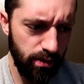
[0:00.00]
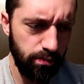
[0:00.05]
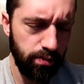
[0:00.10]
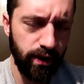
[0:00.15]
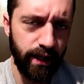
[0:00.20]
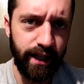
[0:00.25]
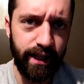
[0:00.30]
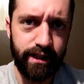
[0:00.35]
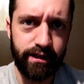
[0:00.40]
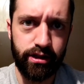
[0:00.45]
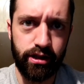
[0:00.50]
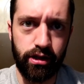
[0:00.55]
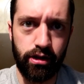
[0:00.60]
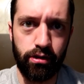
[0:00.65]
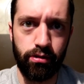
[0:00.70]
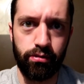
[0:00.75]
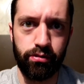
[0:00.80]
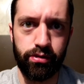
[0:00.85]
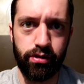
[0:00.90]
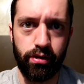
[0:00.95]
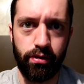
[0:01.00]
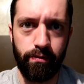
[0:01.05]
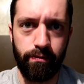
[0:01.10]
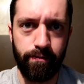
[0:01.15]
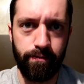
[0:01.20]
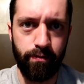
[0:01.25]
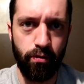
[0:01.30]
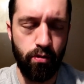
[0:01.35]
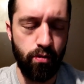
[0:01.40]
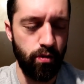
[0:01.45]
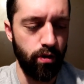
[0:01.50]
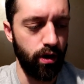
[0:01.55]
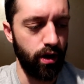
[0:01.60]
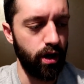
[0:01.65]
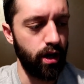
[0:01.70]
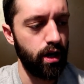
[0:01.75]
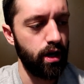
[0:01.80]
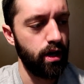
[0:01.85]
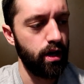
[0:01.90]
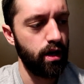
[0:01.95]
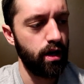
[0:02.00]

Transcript: planning to use for